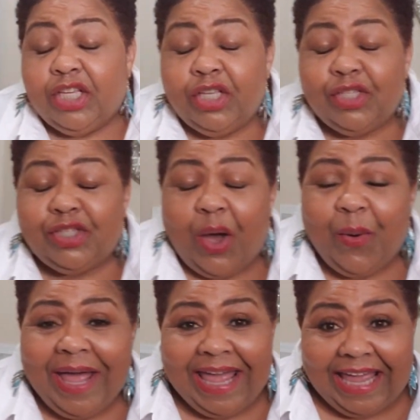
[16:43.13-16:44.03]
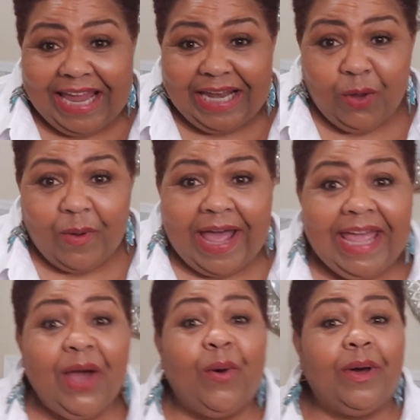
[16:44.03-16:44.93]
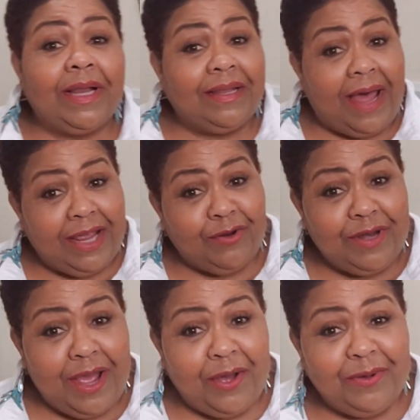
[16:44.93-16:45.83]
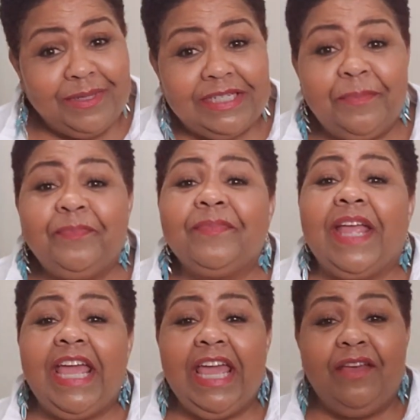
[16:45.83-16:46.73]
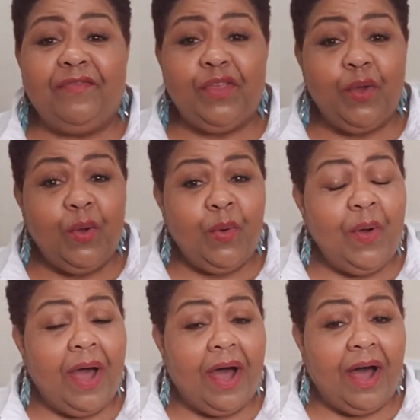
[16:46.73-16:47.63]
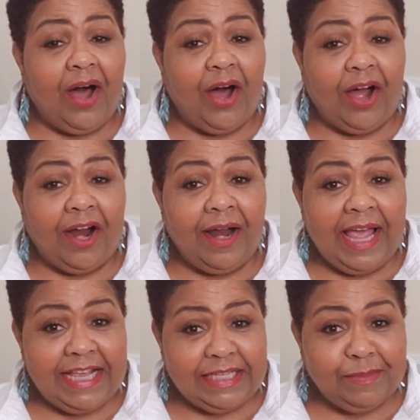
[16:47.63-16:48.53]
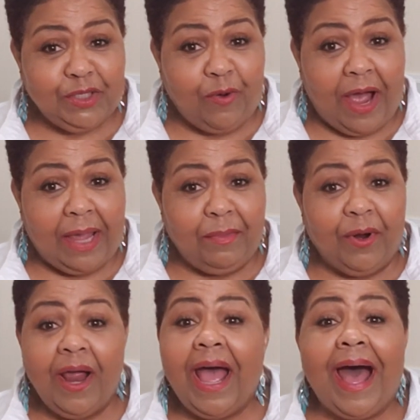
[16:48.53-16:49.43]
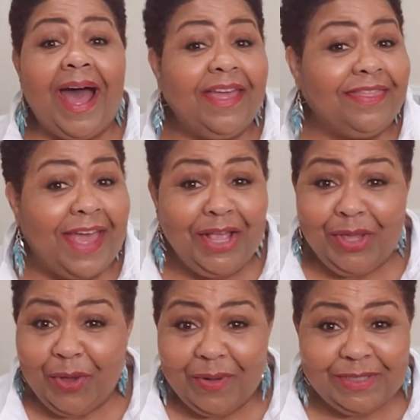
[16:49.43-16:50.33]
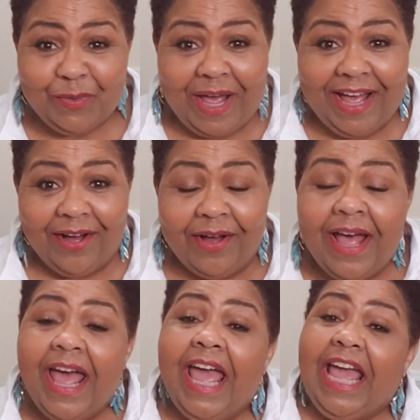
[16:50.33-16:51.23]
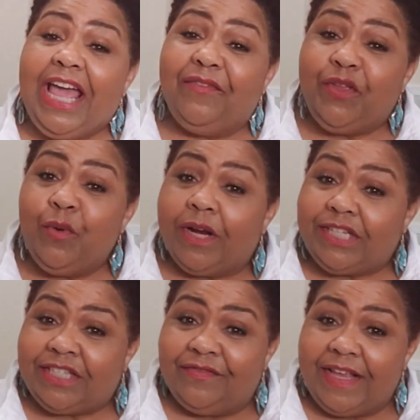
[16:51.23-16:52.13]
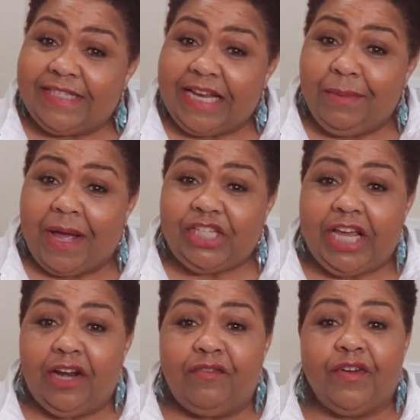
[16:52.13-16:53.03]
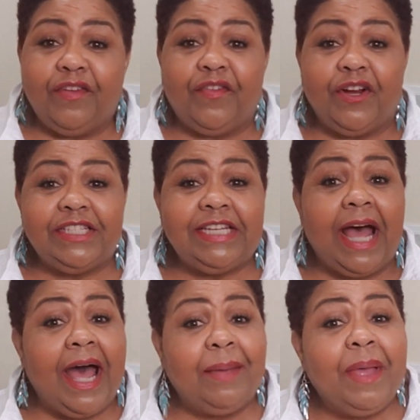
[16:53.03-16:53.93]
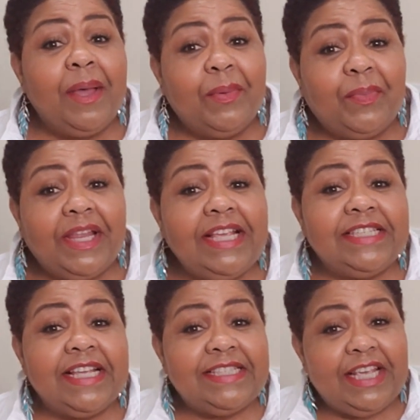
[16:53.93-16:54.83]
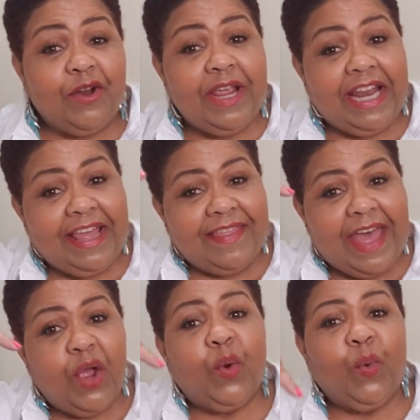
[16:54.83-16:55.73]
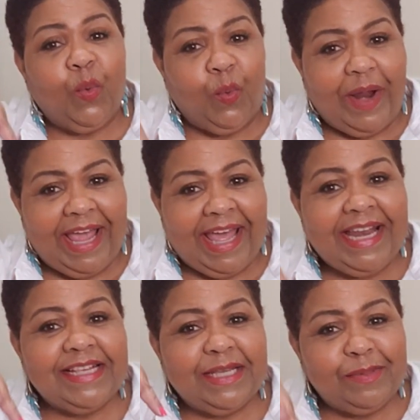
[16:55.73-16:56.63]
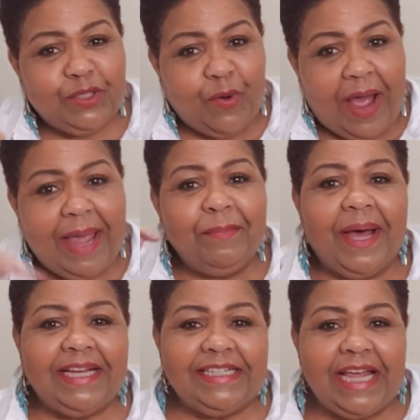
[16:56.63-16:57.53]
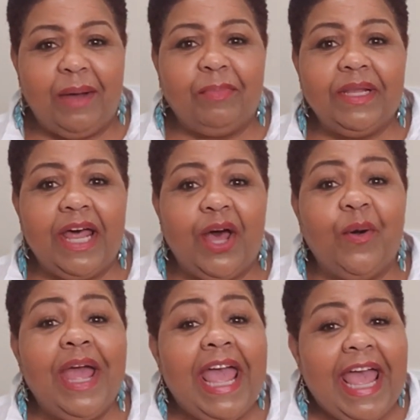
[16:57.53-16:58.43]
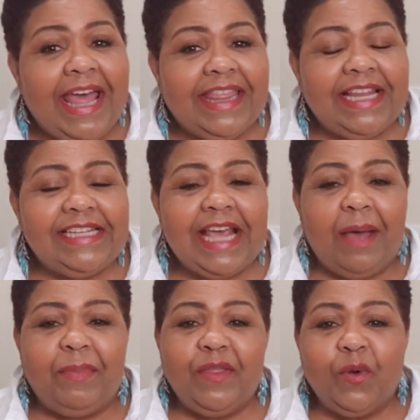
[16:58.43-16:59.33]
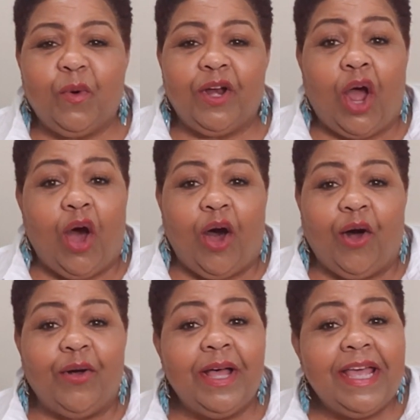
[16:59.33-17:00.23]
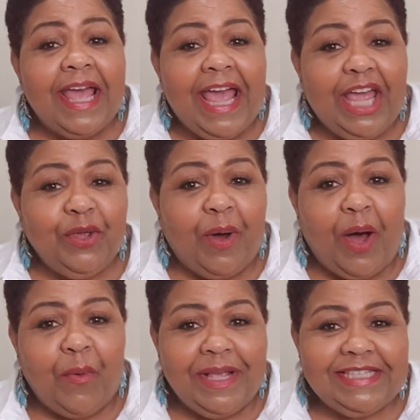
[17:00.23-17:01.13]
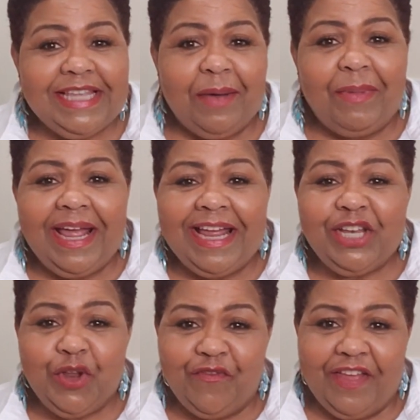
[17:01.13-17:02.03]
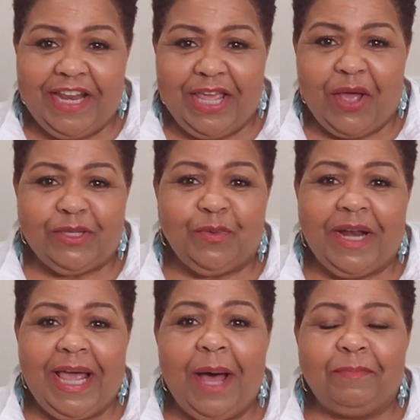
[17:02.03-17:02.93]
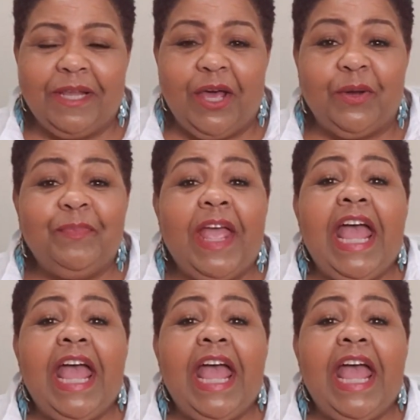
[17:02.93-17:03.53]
So anyway, on a lighter note, if you are a subscriber, I thank you as well. If you are just visiting my channel for the first time, please consider hitting that red subscribe button down below and then tapping the word all and you'll always get my new videos when I upload.